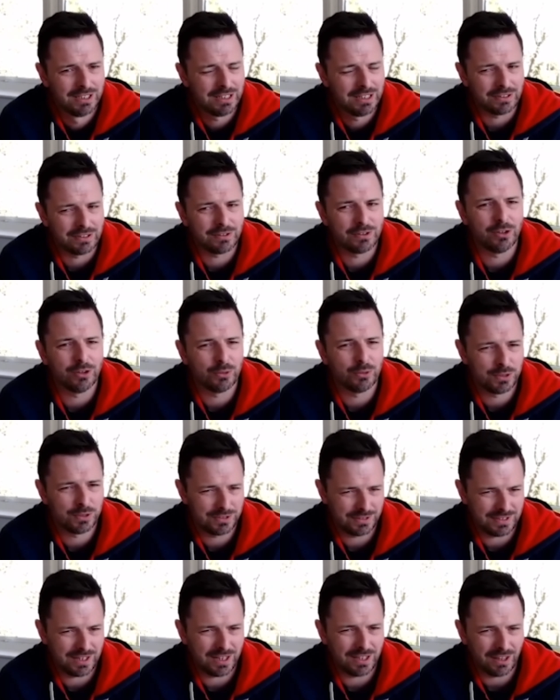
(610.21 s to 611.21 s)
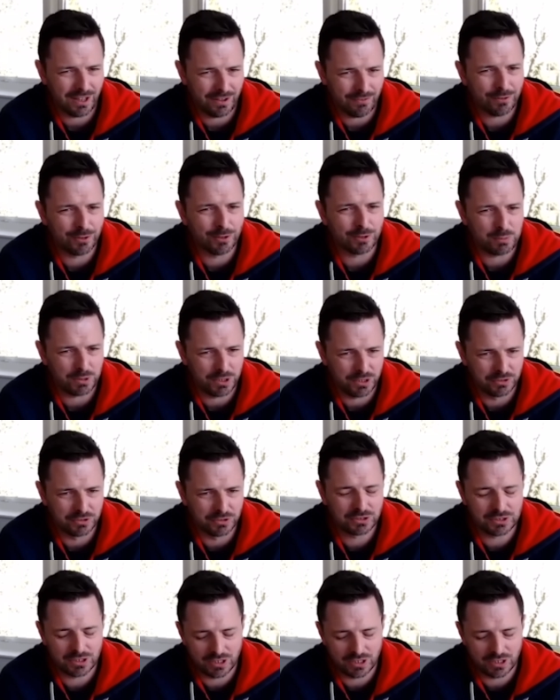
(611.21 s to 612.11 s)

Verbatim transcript: It's not the one to take that first plunge."